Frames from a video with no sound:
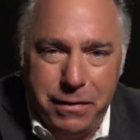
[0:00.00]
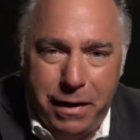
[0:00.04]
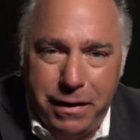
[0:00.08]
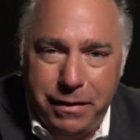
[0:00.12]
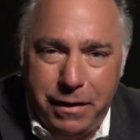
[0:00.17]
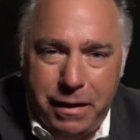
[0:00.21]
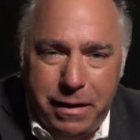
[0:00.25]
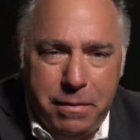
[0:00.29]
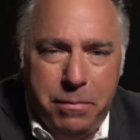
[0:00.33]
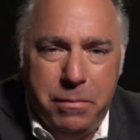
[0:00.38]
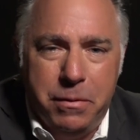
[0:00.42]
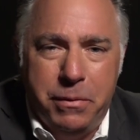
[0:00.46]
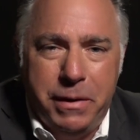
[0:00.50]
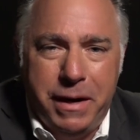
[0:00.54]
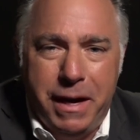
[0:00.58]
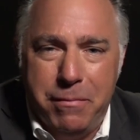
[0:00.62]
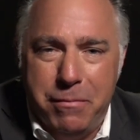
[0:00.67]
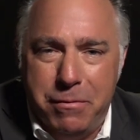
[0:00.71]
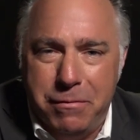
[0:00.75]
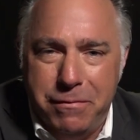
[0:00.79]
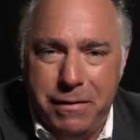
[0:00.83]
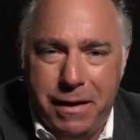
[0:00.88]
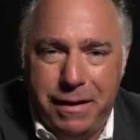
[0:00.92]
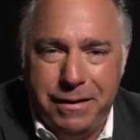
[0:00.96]
We got
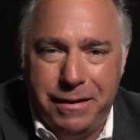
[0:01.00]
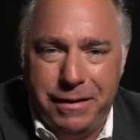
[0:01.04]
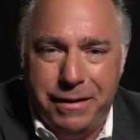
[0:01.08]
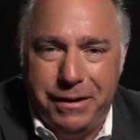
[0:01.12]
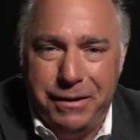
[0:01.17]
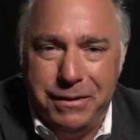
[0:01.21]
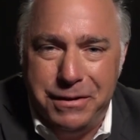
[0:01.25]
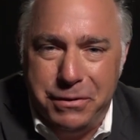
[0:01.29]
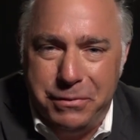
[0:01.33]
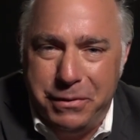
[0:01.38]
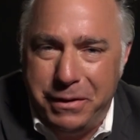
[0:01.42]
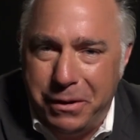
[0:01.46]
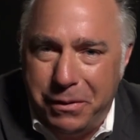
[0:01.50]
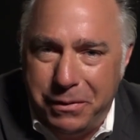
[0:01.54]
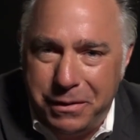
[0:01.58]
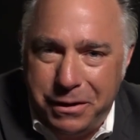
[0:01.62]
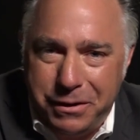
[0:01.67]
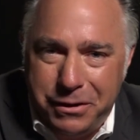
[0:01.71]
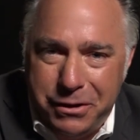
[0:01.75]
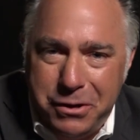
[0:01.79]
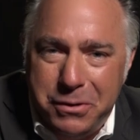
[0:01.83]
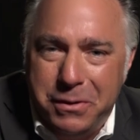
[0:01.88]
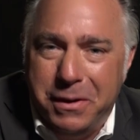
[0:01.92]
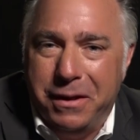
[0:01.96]
more ventilators than we know what to
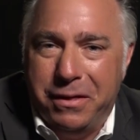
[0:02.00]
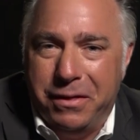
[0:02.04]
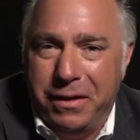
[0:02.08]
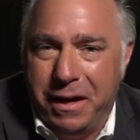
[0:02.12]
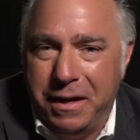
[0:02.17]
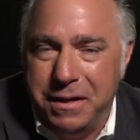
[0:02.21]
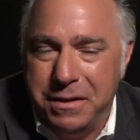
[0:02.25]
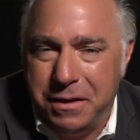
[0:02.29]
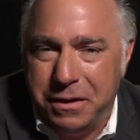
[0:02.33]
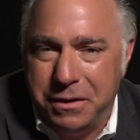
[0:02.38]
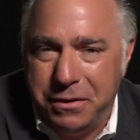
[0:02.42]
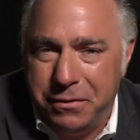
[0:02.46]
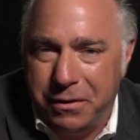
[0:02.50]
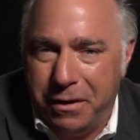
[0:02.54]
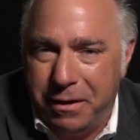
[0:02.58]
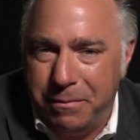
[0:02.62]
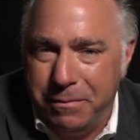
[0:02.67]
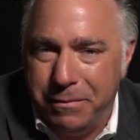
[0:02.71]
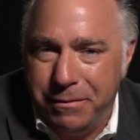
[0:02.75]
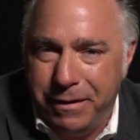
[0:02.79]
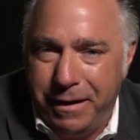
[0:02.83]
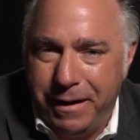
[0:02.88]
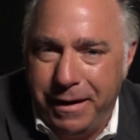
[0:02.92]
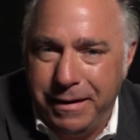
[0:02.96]
do with, thanks to
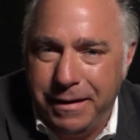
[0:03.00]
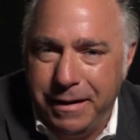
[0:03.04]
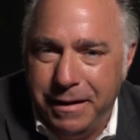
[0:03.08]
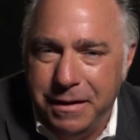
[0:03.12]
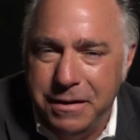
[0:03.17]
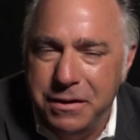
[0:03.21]
Trump, right?